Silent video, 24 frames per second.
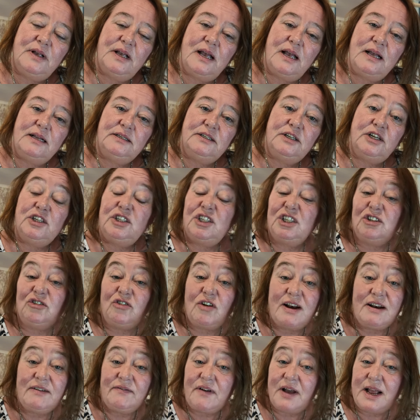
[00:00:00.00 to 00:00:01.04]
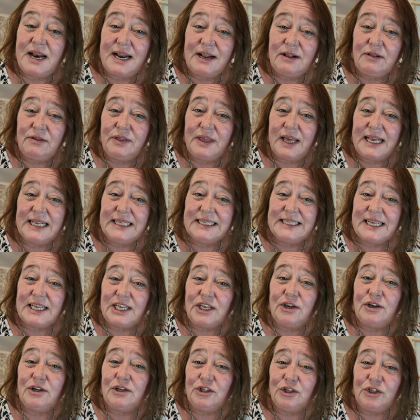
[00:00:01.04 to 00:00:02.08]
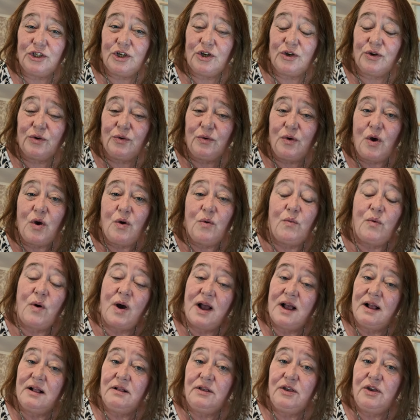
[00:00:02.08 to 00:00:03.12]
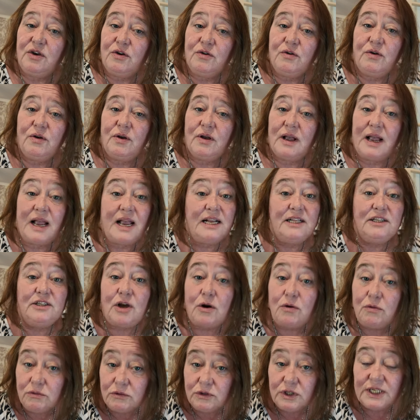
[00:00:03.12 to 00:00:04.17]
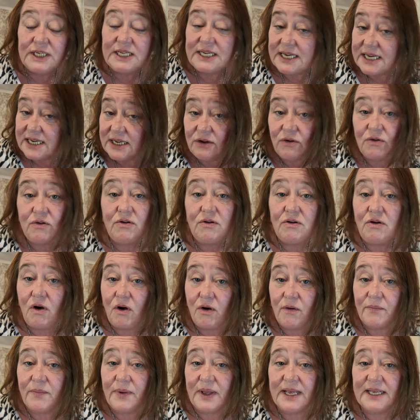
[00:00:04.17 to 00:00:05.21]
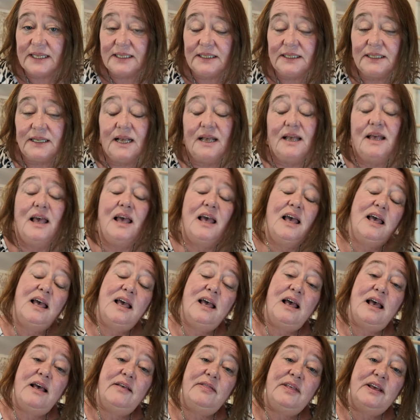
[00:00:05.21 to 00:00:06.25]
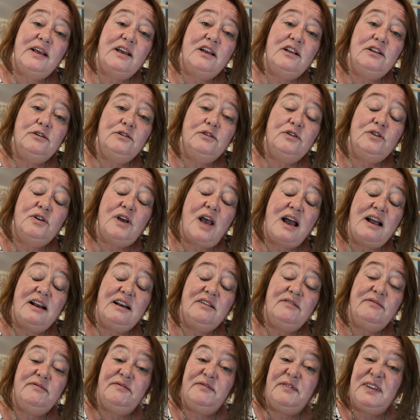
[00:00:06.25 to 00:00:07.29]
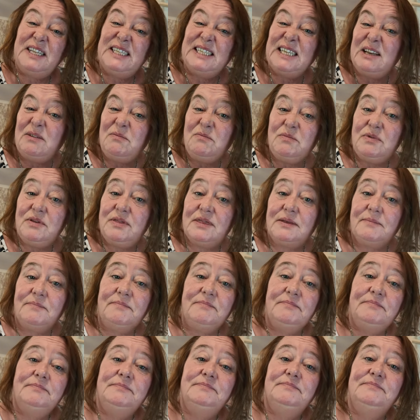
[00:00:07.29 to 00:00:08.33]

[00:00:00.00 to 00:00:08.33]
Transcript: And just trying to find little things that you can do while you're indulging in your hobbies and that can kind of fit in with them.